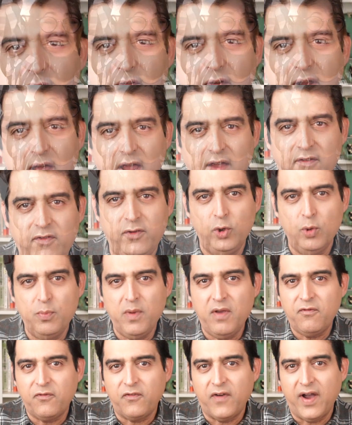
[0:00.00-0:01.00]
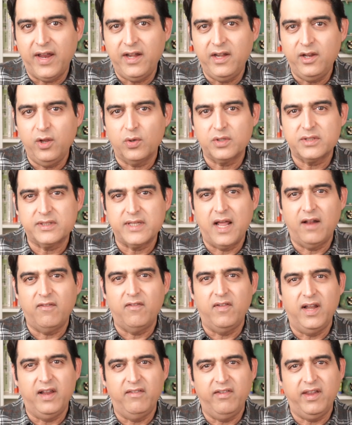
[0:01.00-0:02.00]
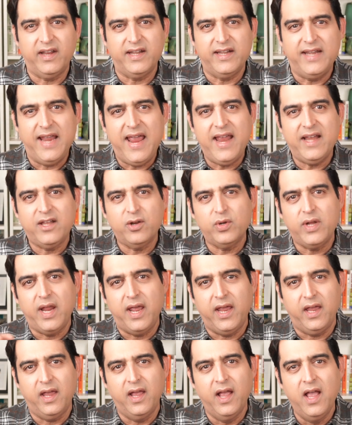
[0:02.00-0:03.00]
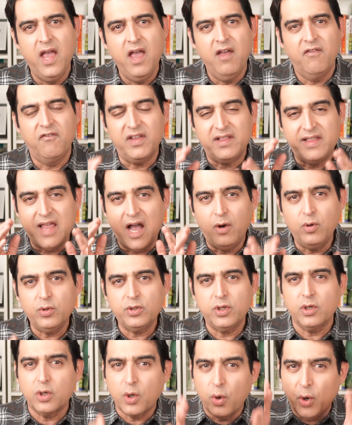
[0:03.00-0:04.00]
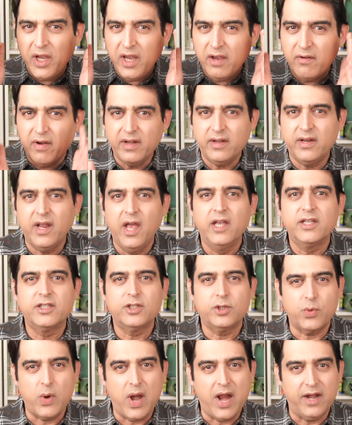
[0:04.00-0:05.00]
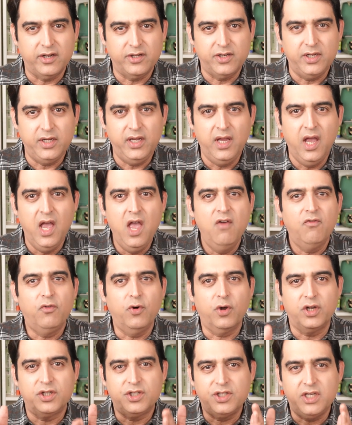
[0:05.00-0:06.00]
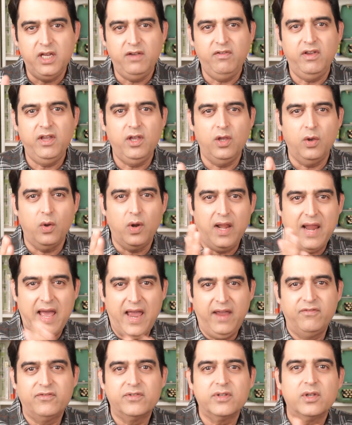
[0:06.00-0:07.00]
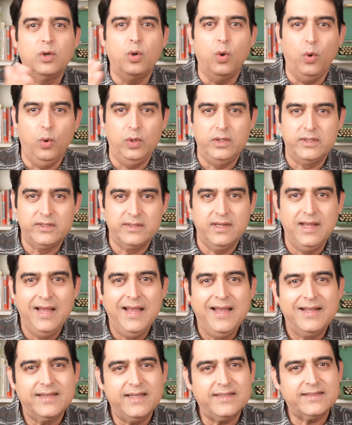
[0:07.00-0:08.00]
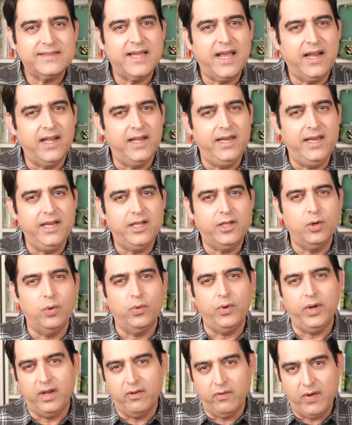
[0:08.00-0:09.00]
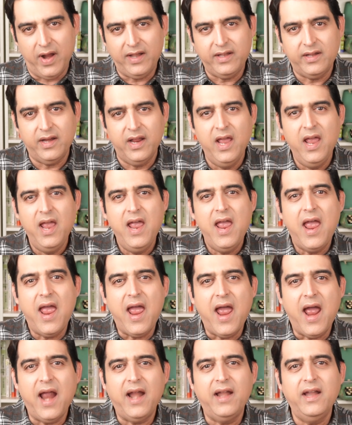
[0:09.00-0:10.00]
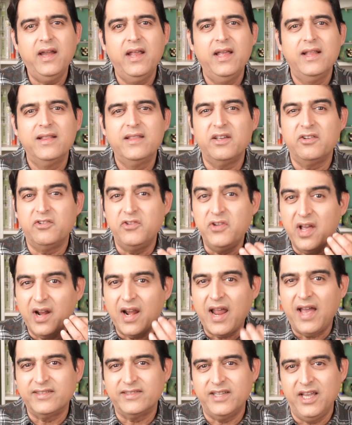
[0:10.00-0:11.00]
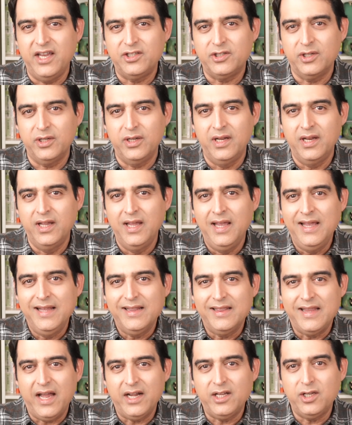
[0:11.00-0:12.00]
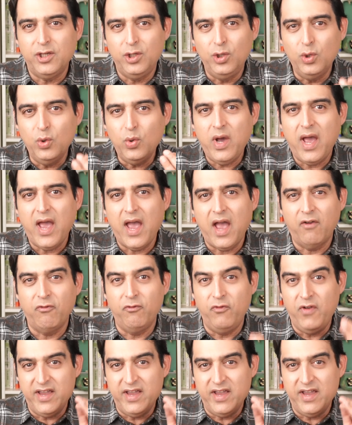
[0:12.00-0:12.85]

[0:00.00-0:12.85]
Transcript: of life, you may find yourself living day to day without a coherent strategy for achieving your life's goals. This can lead to regret and the realization that you have